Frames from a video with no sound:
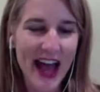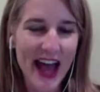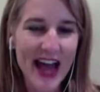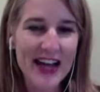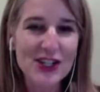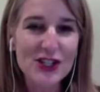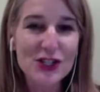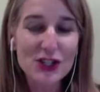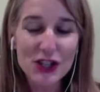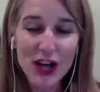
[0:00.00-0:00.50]

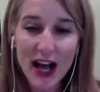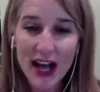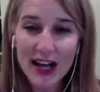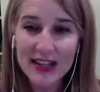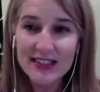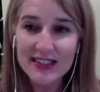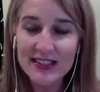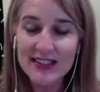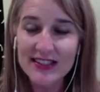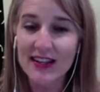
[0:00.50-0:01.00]
and
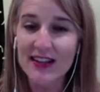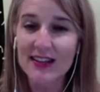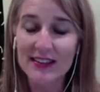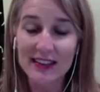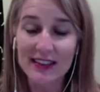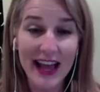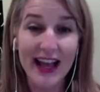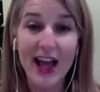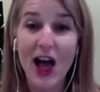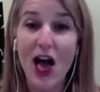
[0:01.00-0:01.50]
just
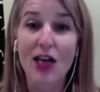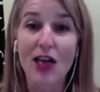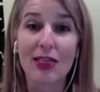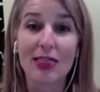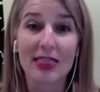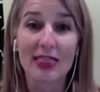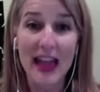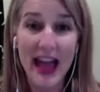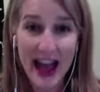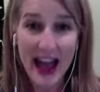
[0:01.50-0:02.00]
like
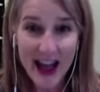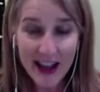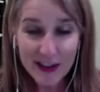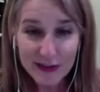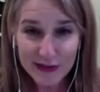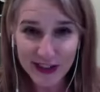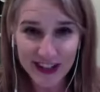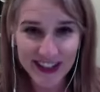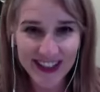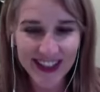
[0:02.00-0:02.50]

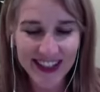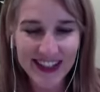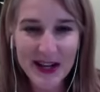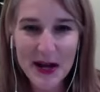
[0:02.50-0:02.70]
laugh,